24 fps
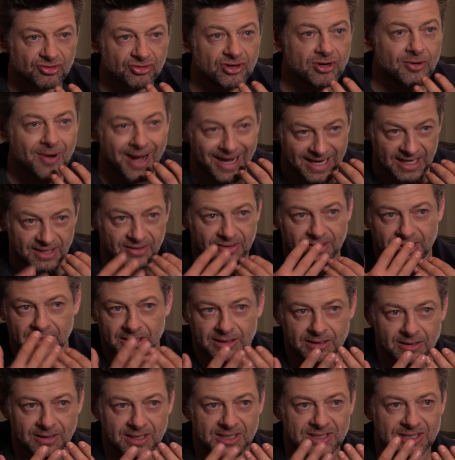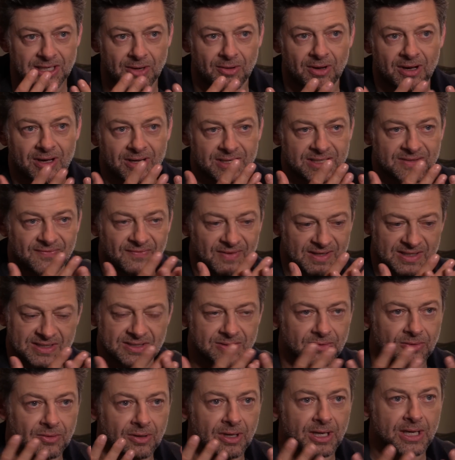through anything, and there's no
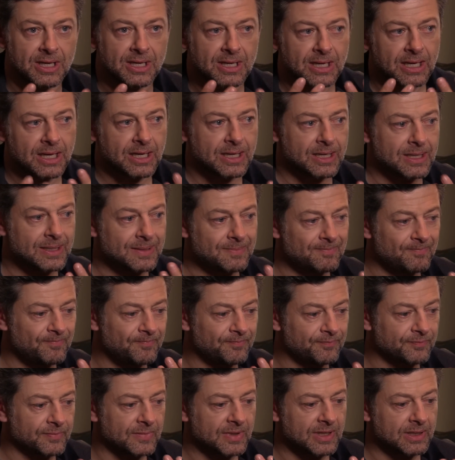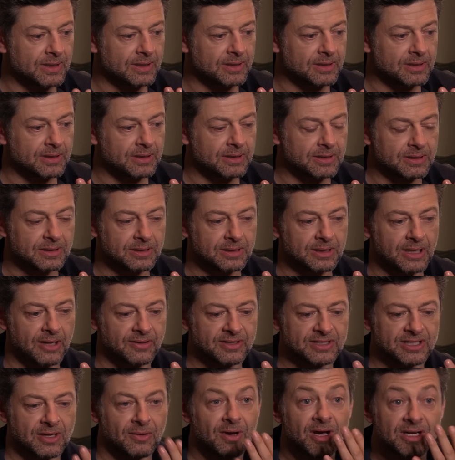artifice or um, uh, you know,
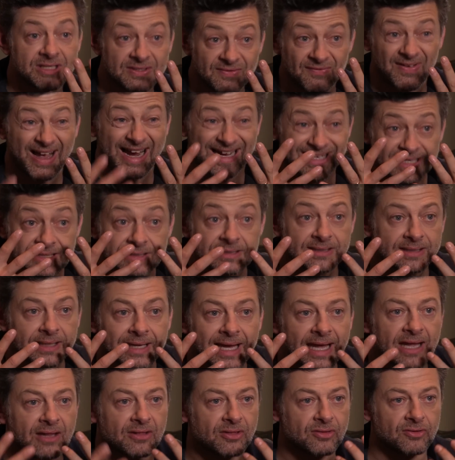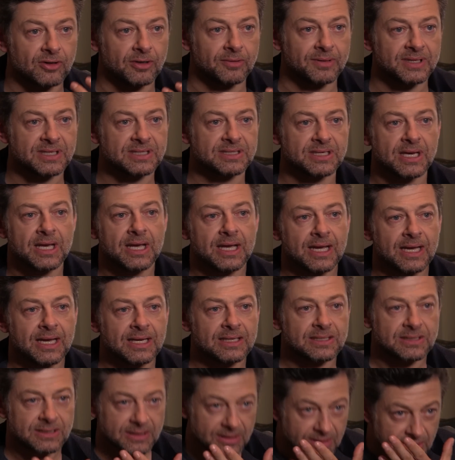there's no artifact to get through. It's
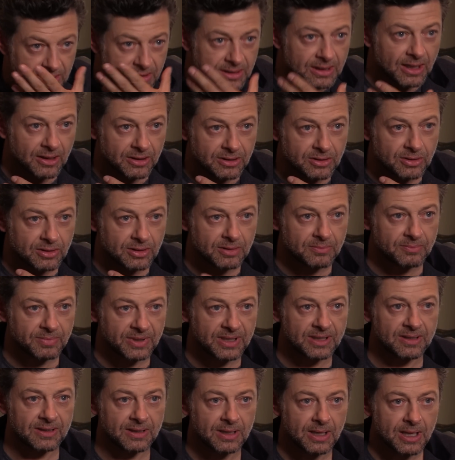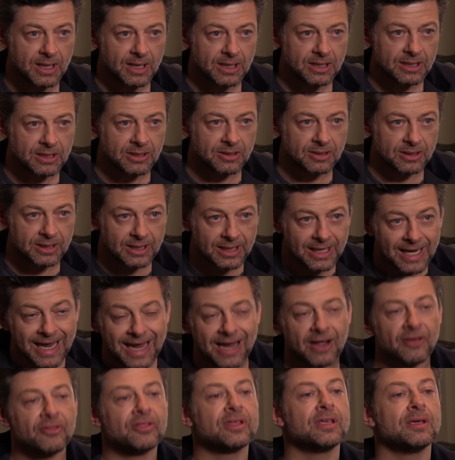it's you know, you can be you can
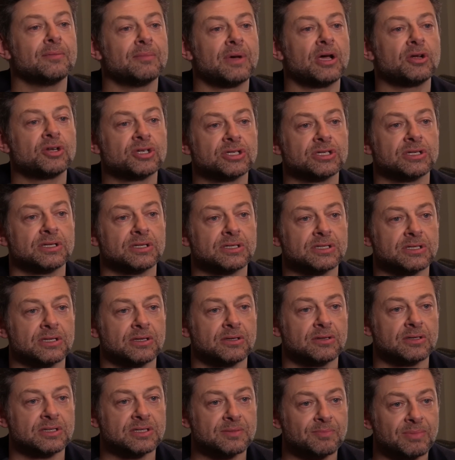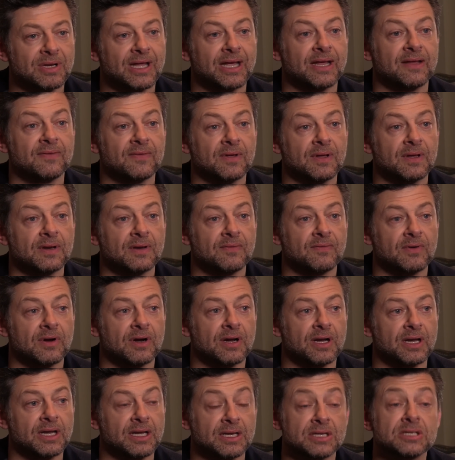allow the emotion to mm. to play in a
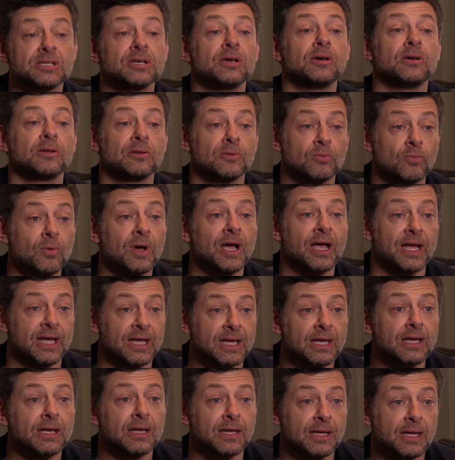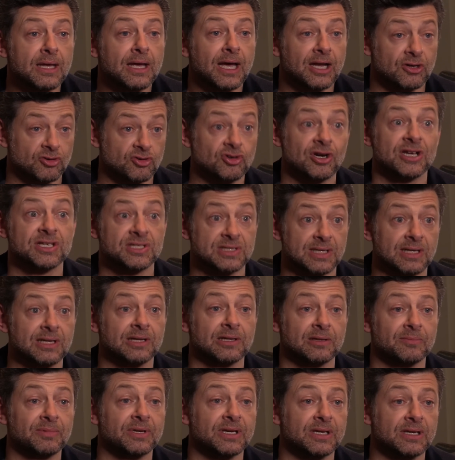very internal way and trust that
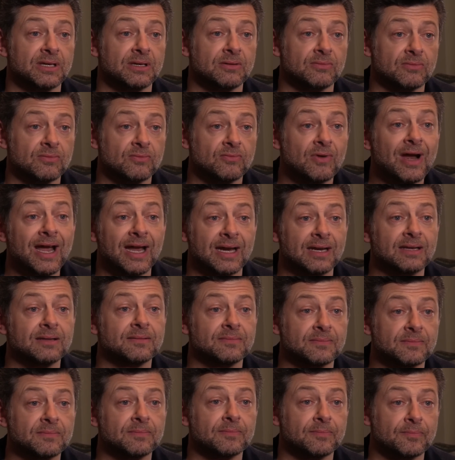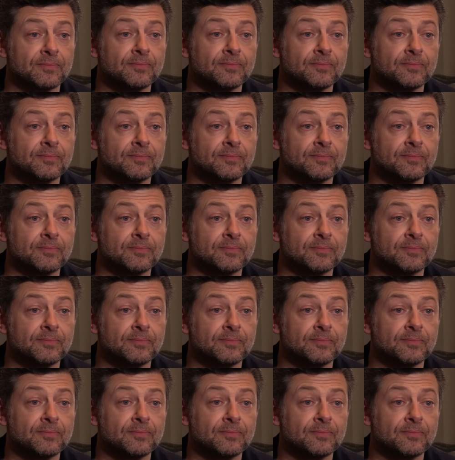it'll be read. Which has